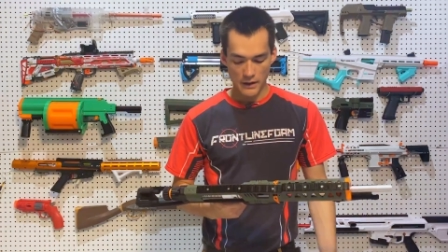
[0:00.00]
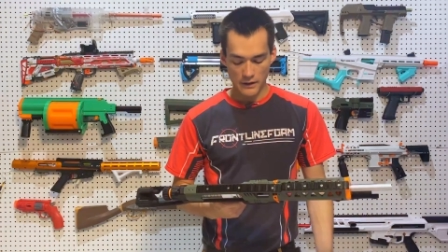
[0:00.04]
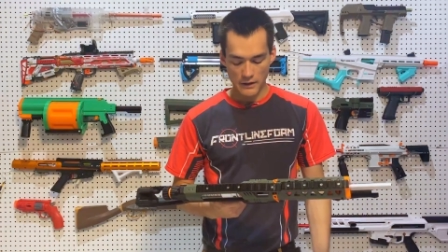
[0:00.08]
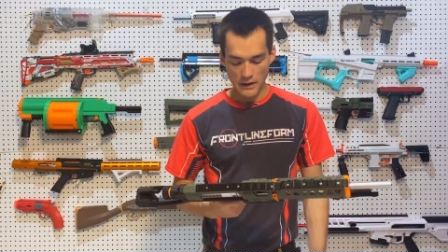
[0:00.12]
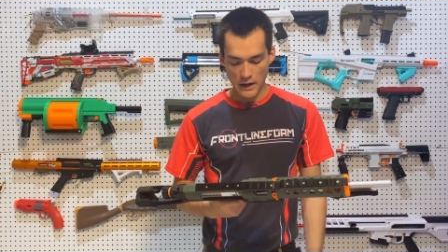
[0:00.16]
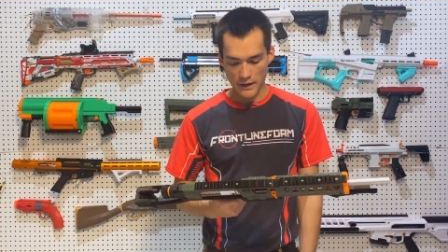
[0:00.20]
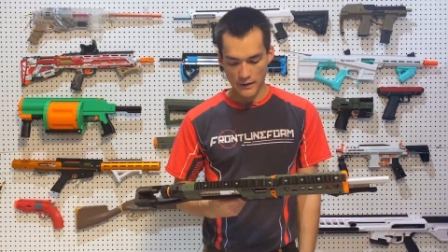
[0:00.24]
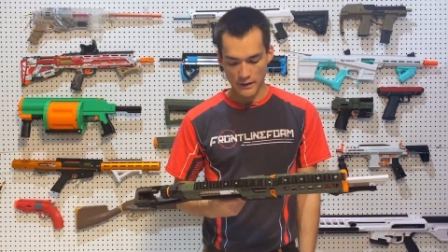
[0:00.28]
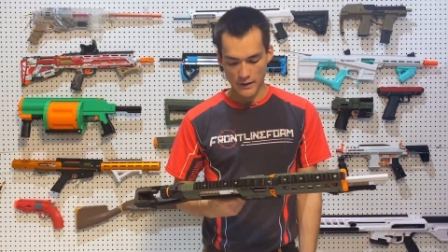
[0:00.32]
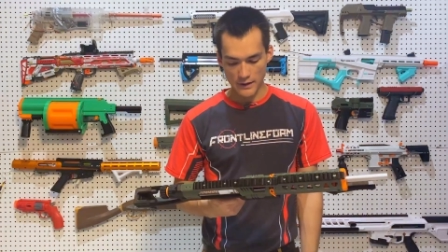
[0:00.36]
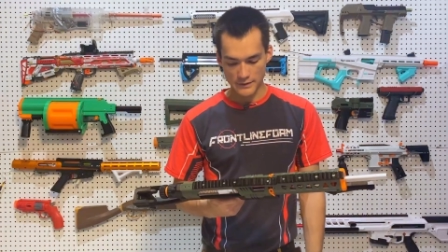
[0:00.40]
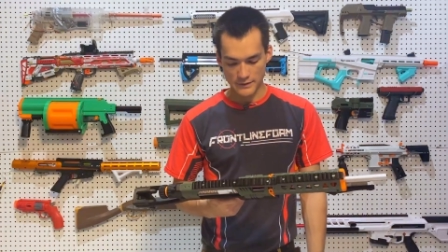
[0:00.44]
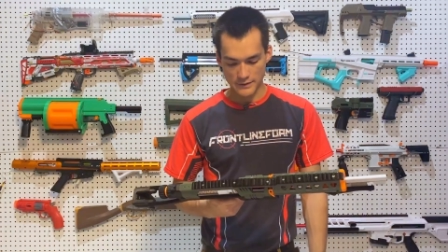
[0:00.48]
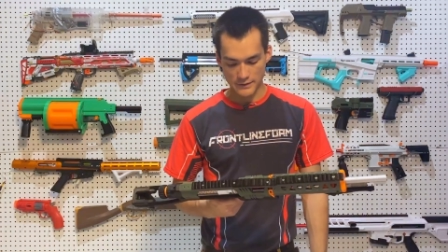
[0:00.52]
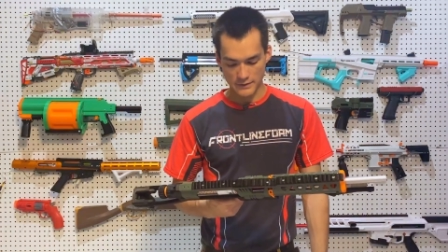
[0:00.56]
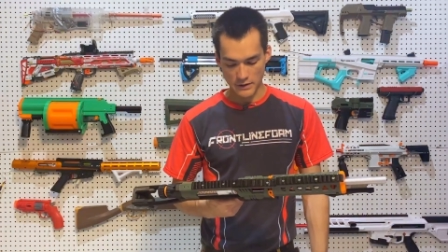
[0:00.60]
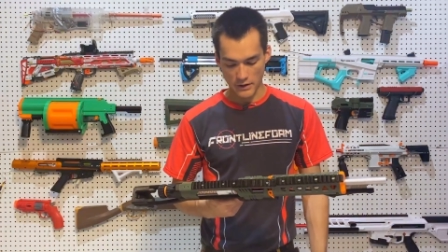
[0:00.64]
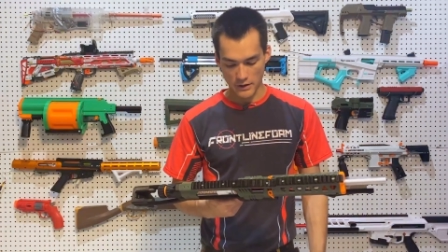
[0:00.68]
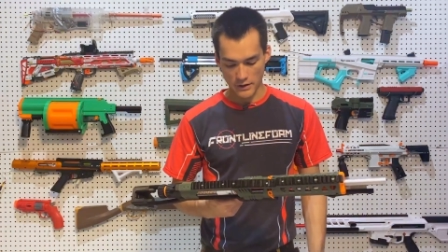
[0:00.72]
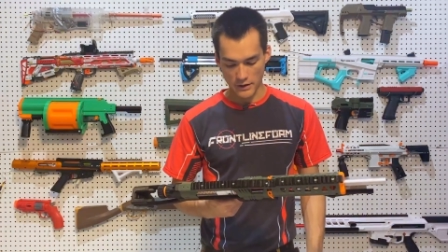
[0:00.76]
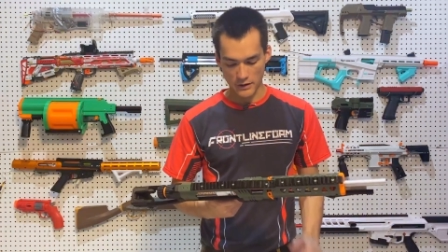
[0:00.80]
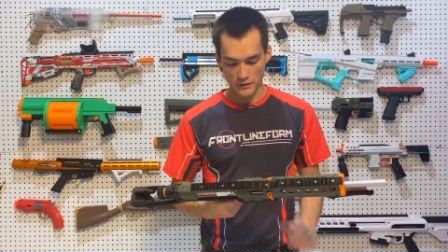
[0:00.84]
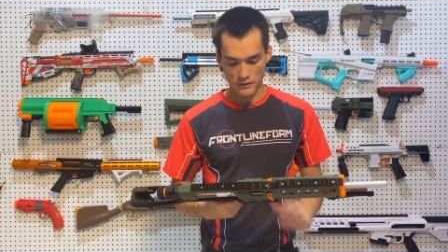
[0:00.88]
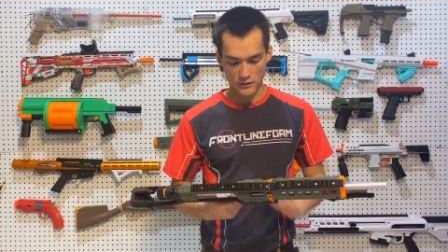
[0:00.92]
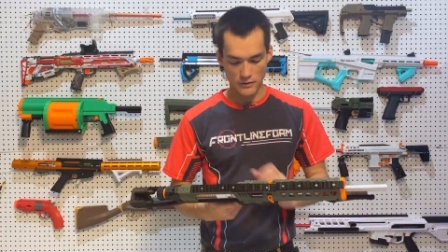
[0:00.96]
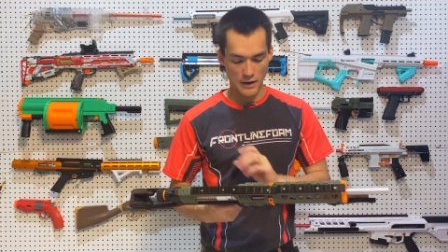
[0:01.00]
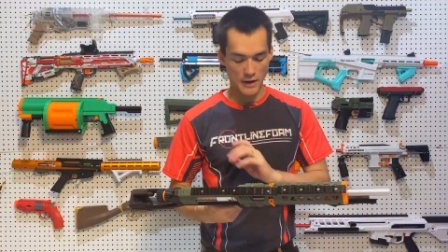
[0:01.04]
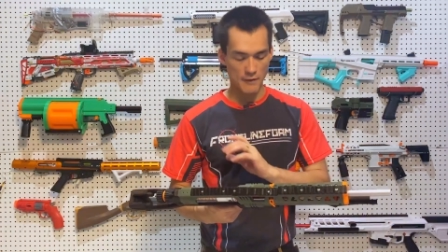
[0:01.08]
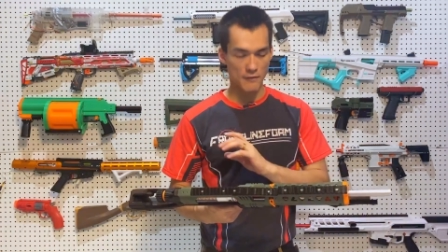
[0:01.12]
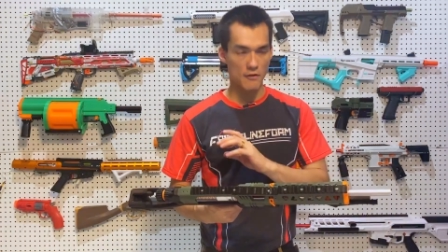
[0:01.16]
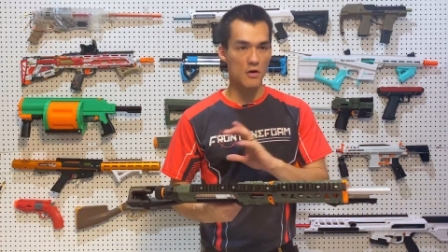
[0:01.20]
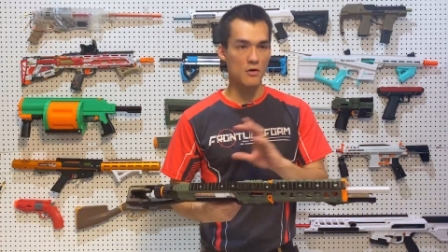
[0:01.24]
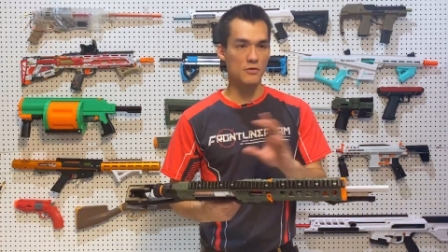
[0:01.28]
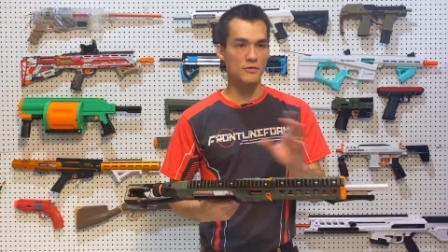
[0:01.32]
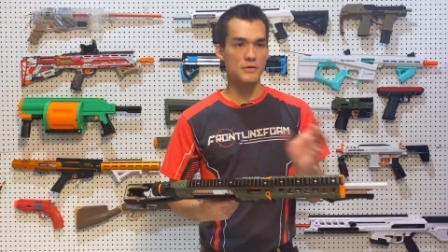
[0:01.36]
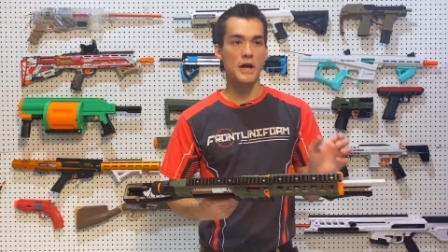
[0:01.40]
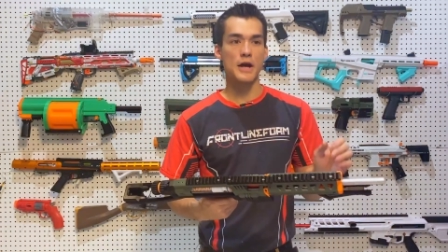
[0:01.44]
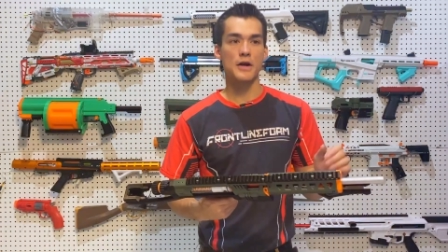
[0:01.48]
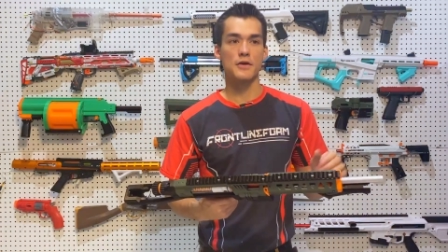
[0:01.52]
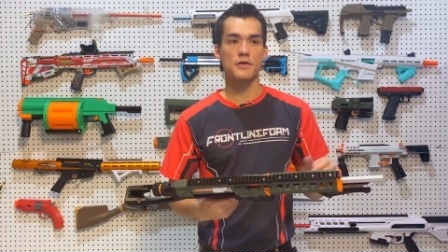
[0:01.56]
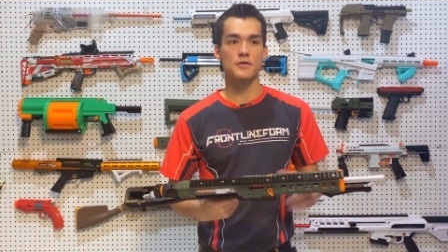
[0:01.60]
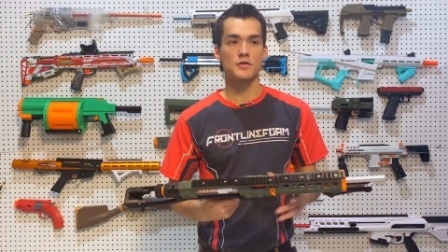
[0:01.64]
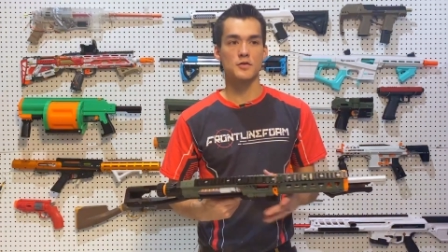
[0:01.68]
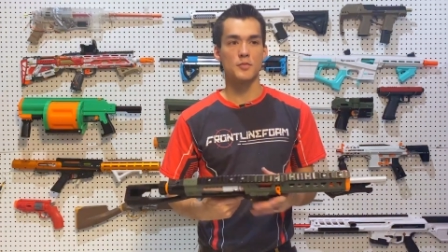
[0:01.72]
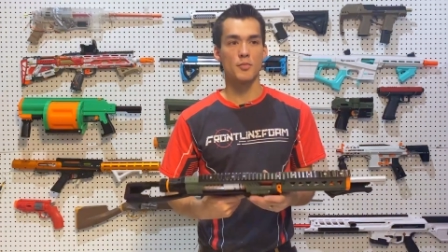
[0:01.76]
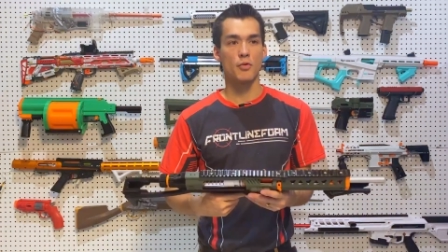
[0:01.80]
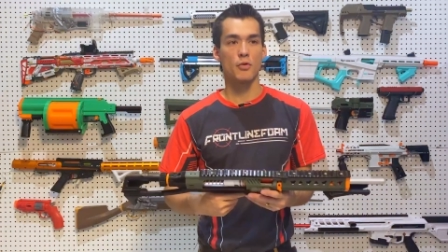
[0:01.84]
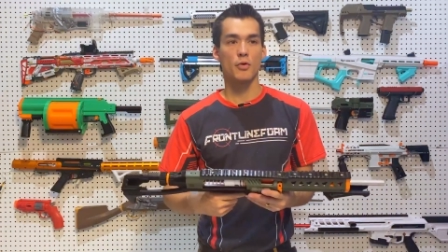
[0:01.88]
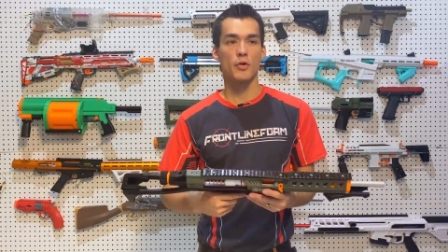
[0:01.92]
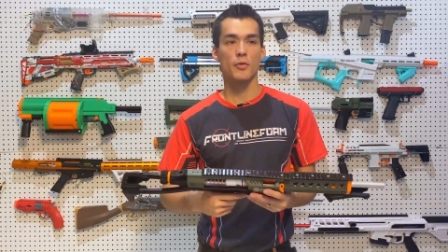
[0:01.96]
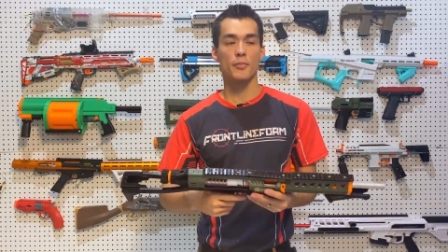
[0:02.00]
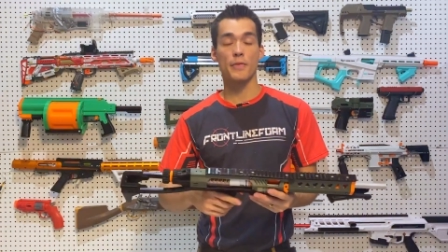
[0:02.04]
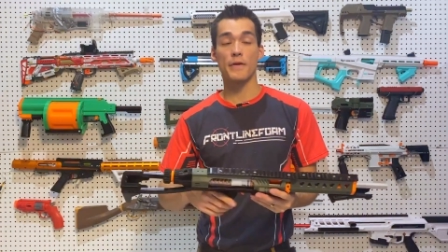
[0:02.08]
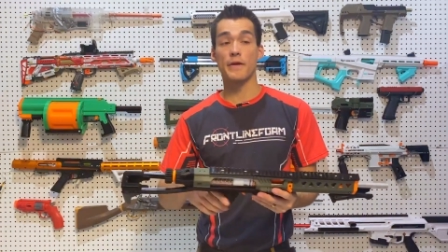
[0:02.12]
not necessary to have all the extra support,